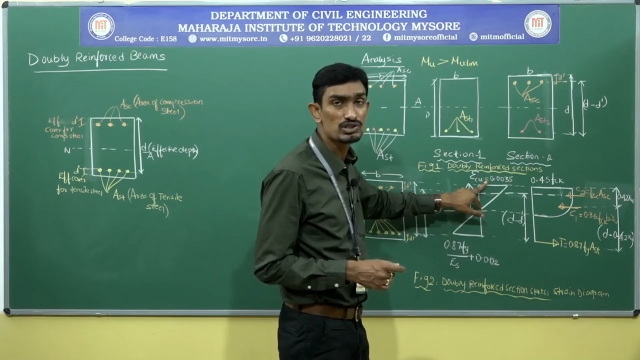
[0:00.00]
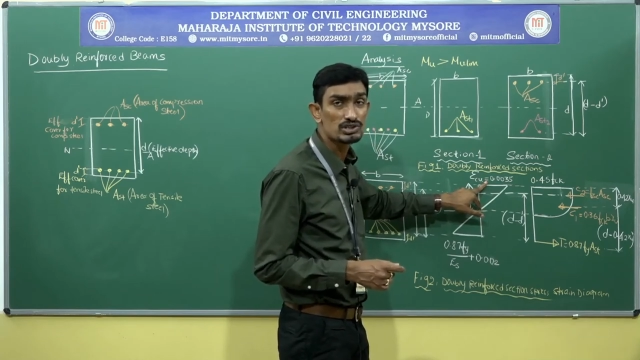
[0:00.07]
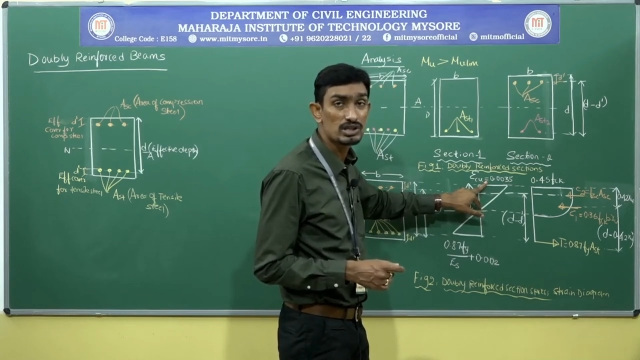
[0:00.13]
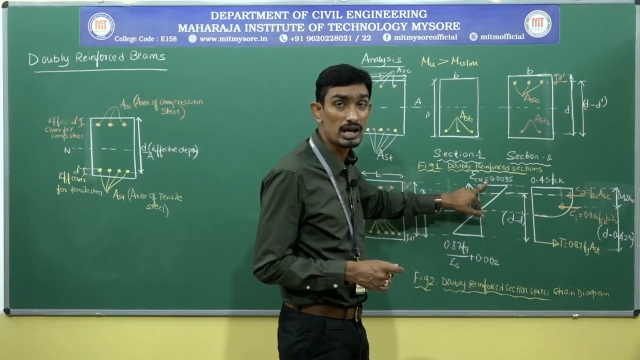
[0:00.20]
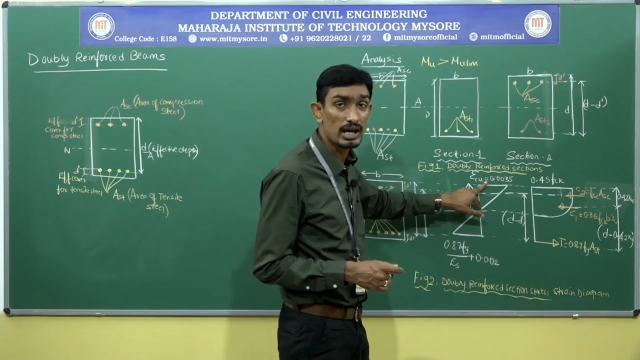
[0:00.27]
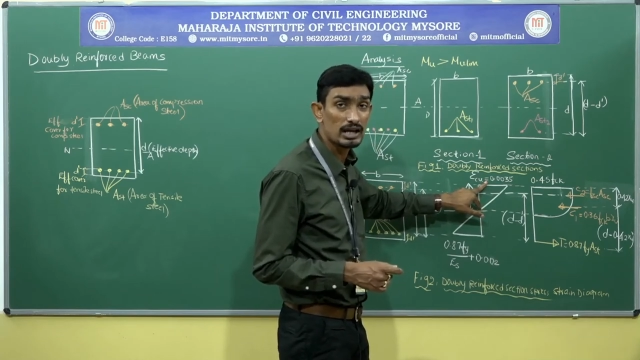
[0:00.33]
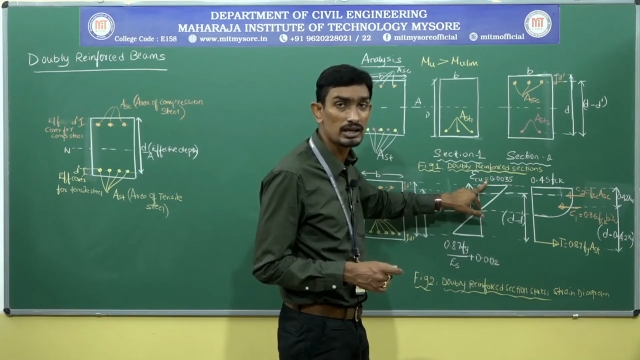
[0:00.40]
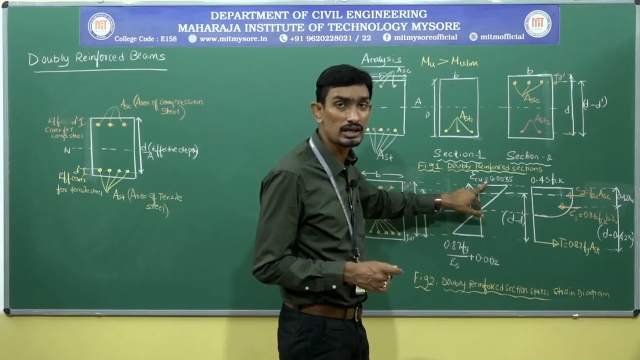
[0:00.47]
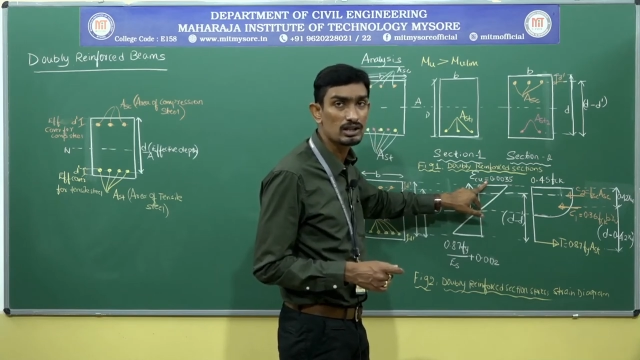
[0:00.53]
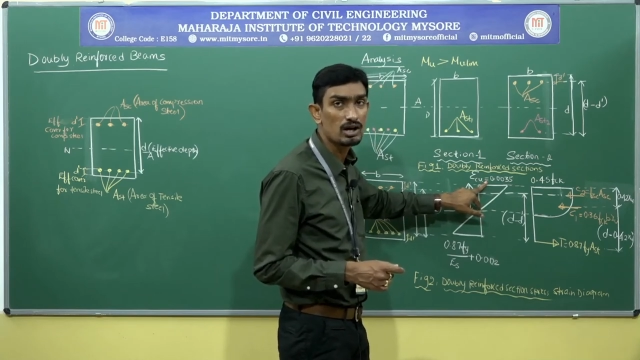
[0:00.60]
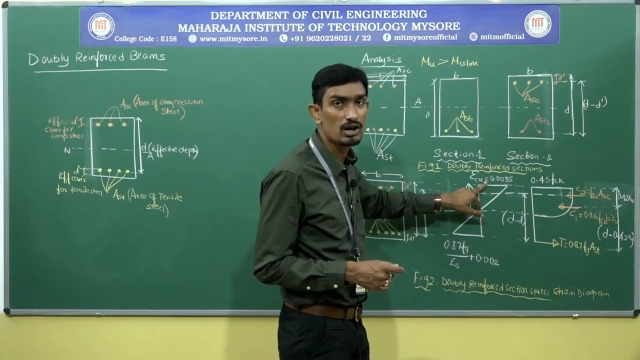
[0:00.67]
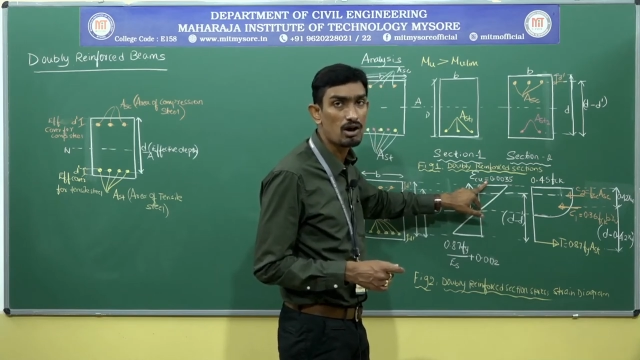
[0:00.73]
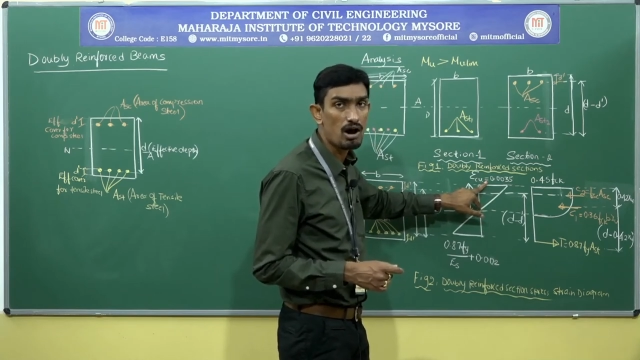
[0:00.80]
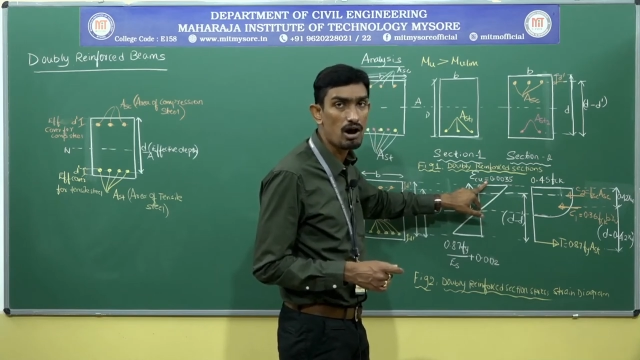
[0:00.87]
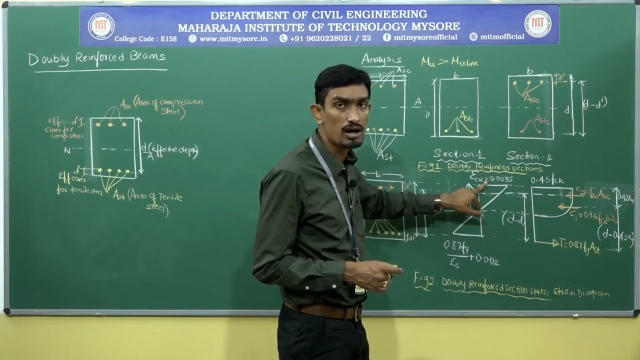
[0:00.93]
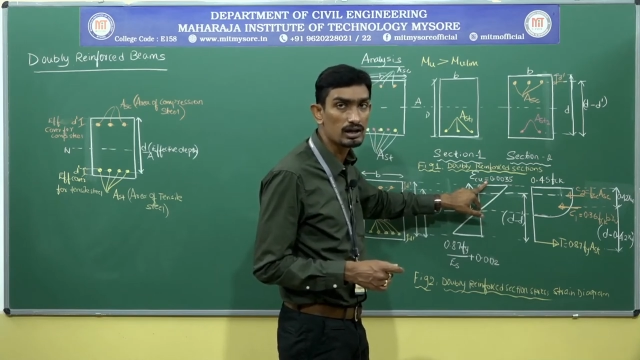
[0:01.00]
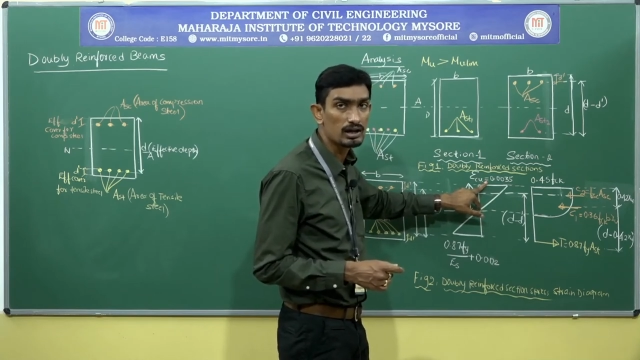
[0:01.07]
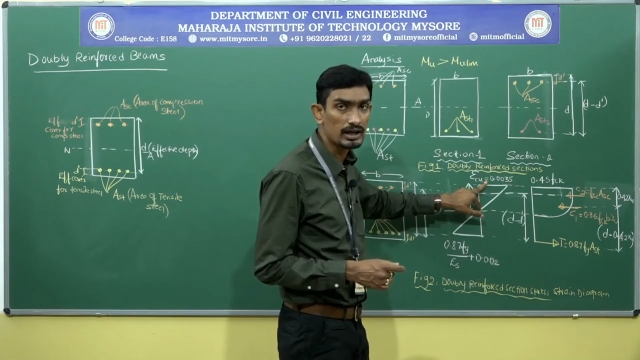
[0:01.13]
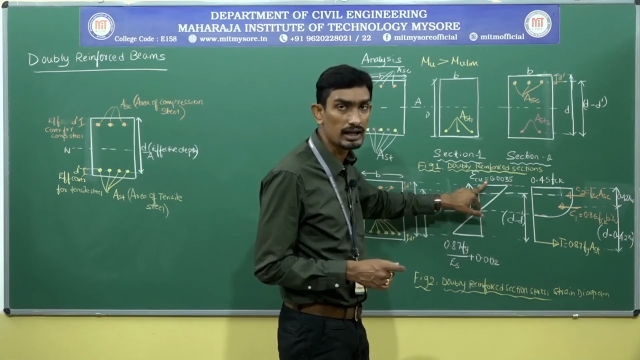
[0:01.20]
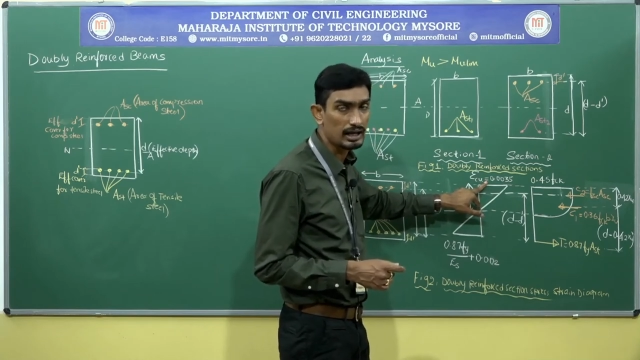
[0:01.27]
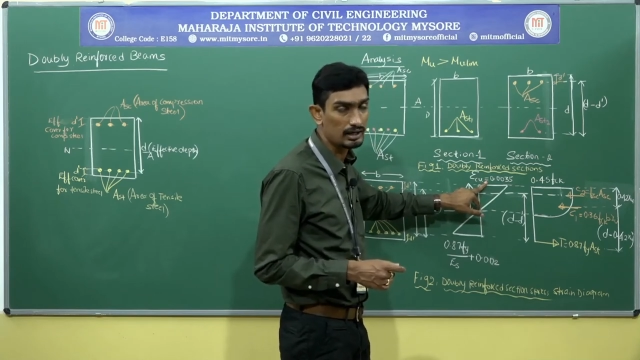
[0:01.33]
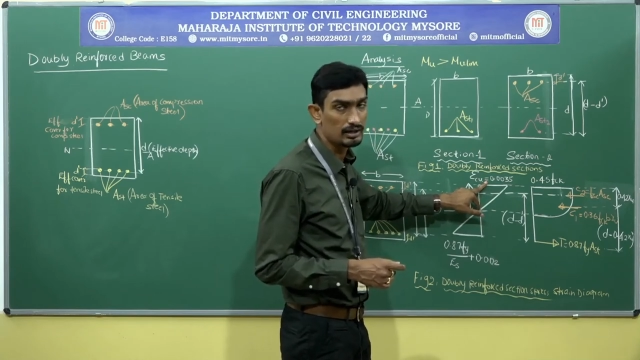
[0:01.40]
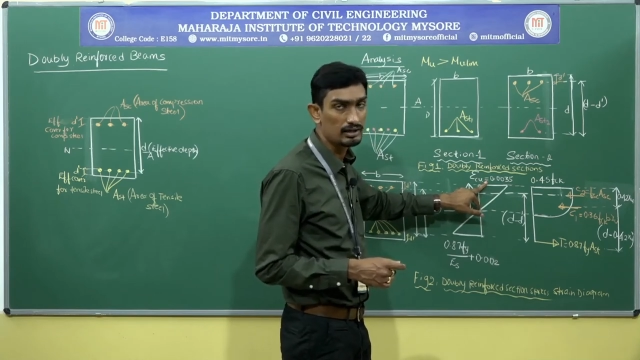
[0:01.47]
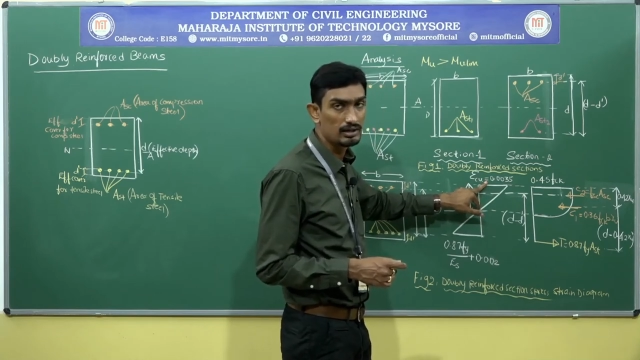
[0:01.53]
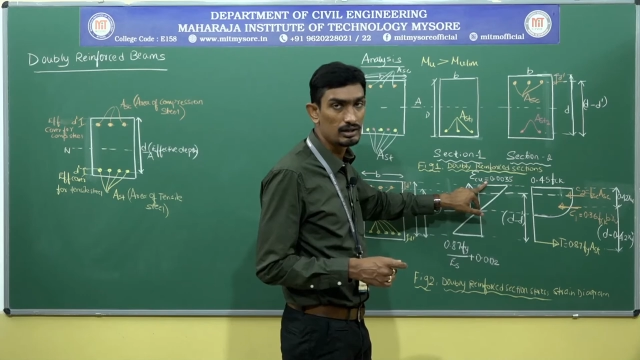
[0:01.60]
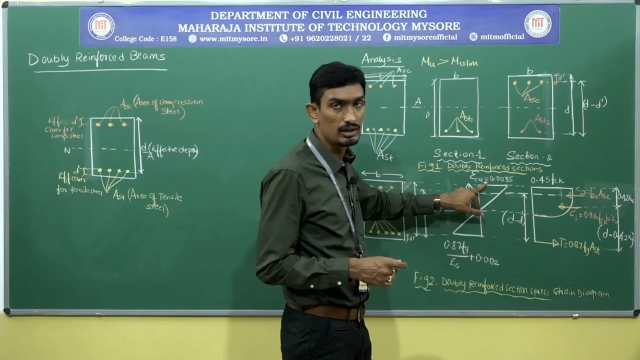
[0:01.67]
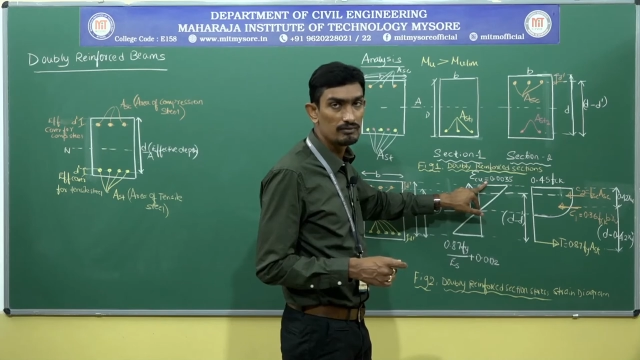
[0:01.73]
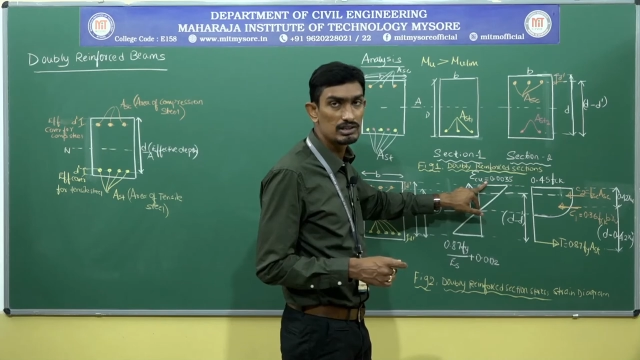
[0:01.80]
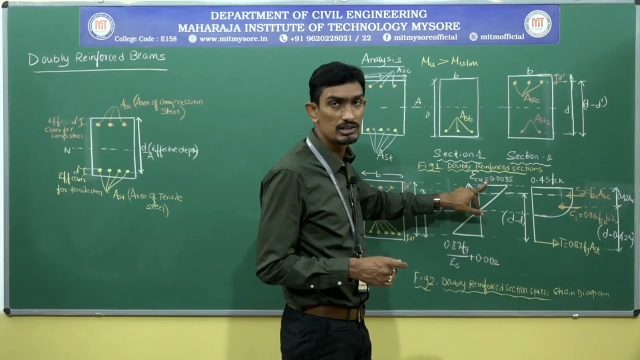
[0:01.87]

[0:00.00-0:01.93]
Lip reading: strain in the concrete,